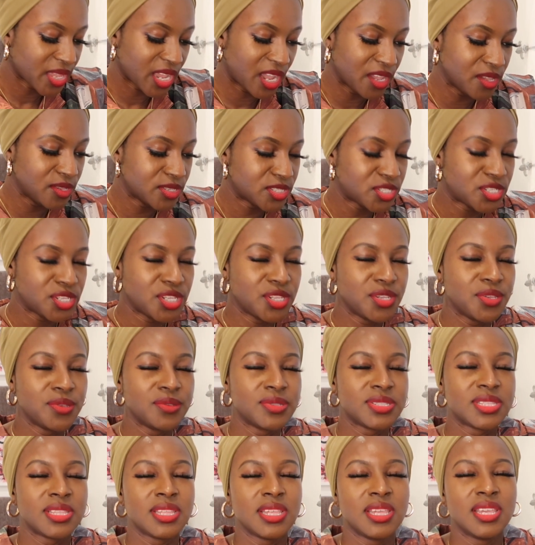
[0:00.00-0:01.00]
I used to
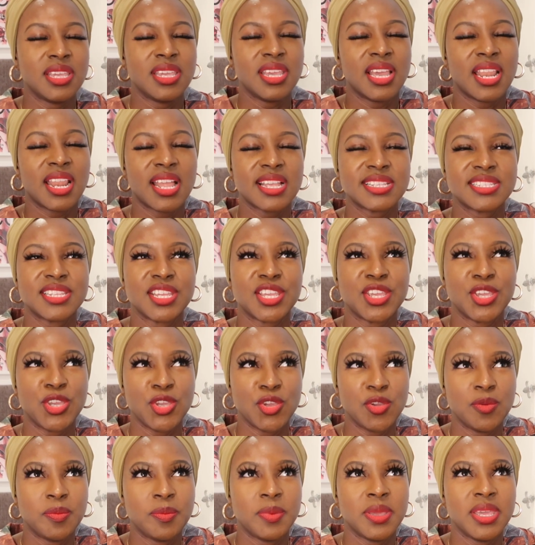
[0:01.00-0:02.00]
use the Elastic
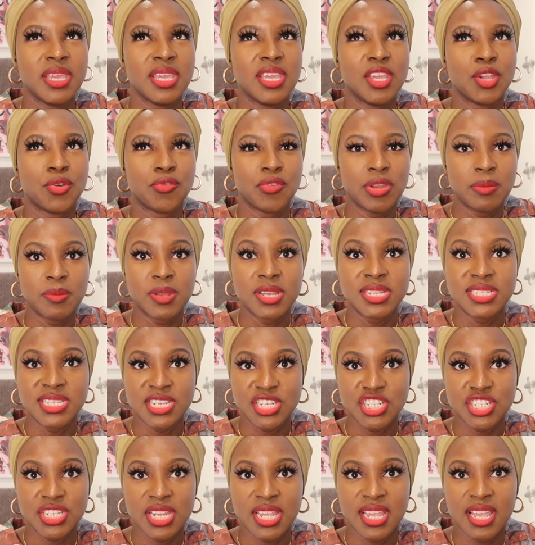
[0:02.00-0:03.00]
UP cream
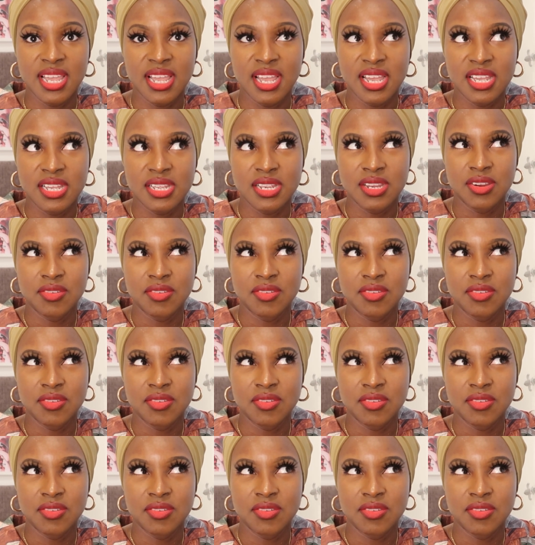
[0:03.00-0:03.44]
conditioning